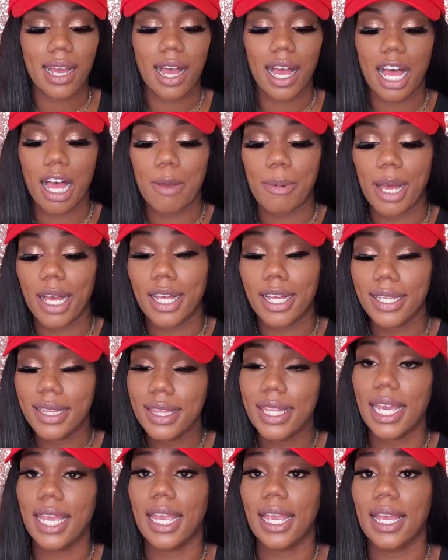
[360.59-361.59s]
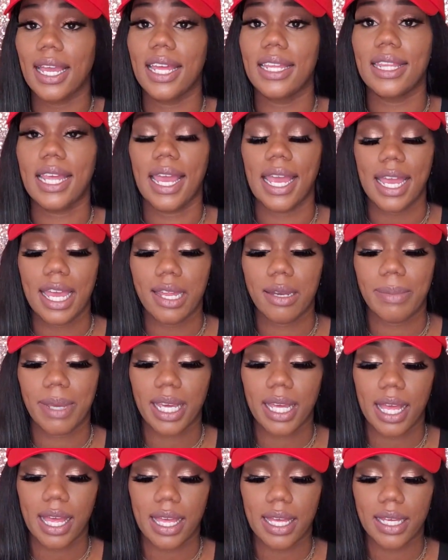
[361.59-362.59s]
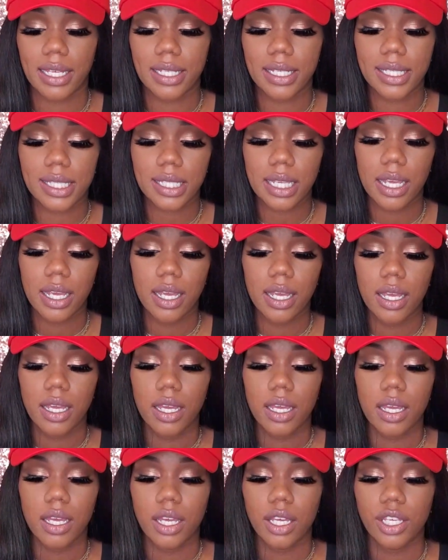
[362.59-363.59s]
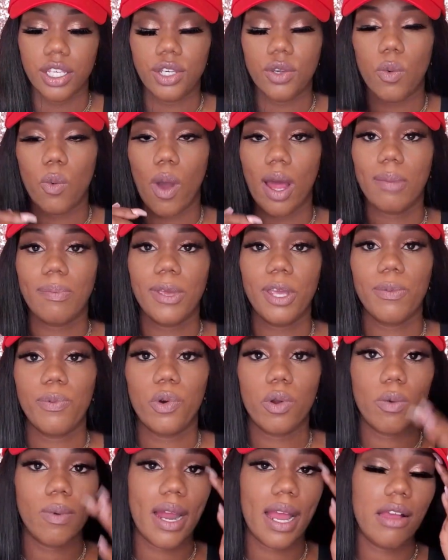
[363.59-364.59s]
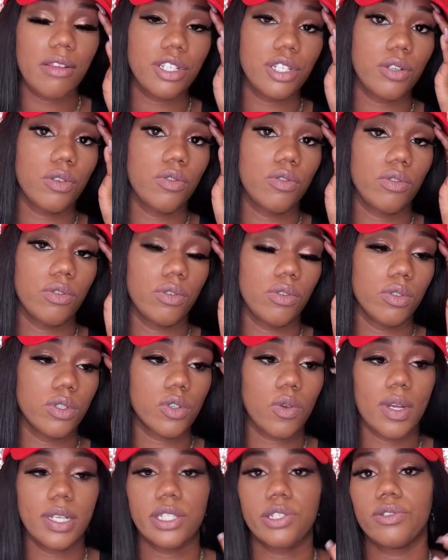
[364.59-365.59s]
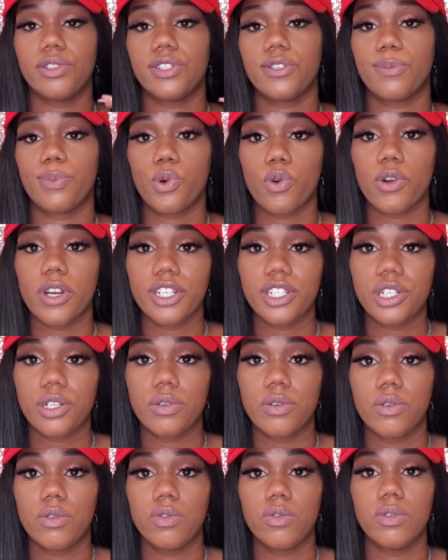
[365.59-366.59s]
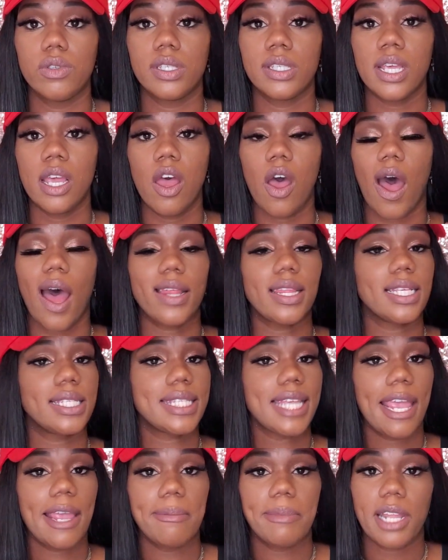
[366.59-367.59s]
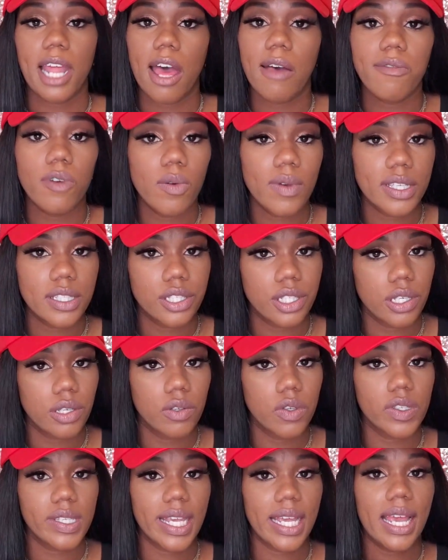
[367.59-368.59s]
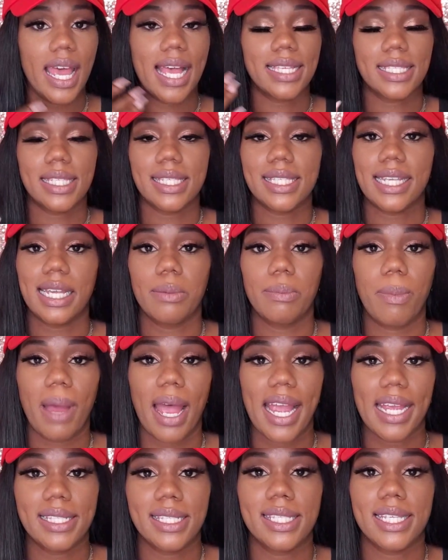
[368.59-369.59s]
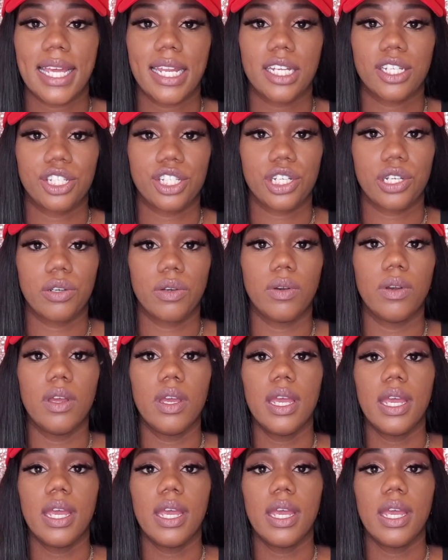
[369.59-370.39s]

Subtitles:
a good thing in the end, because you want people around you who's going to support you, who's on the same level as you, that has the same mindset as you.